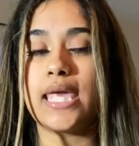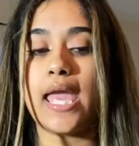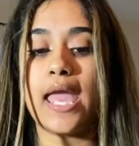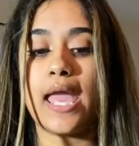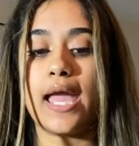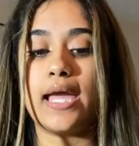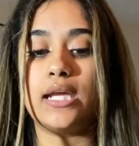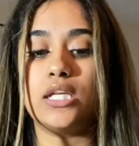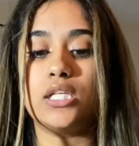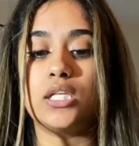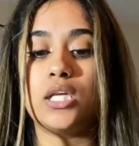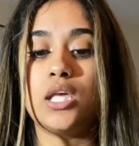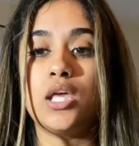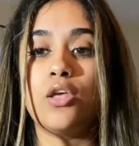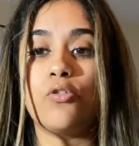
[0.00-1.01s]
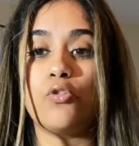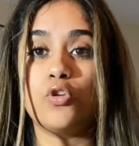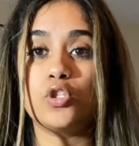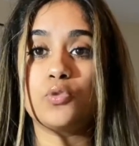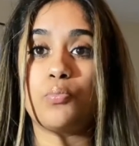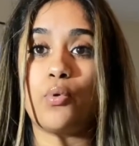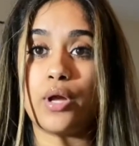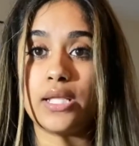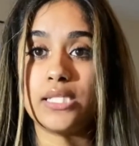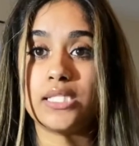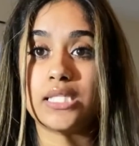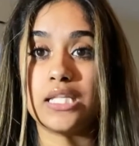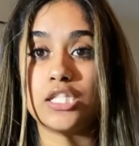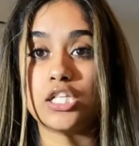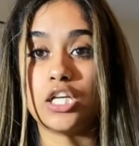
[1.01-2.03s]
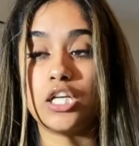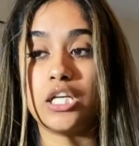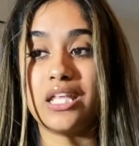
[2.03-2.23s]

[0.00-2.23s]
and those points can turn